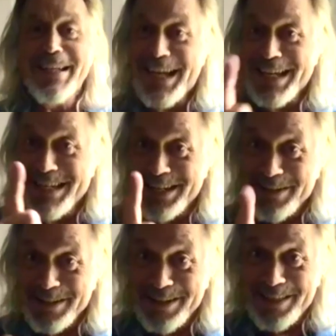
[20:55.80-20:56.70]
Hey,
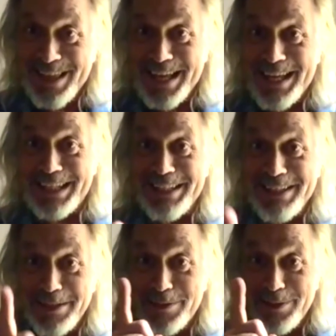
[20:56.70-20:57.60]
now that
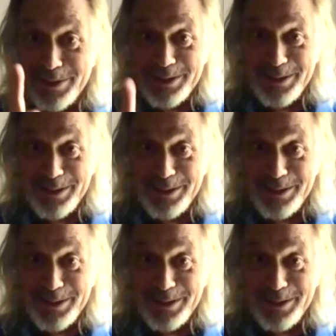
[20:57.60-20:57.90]
is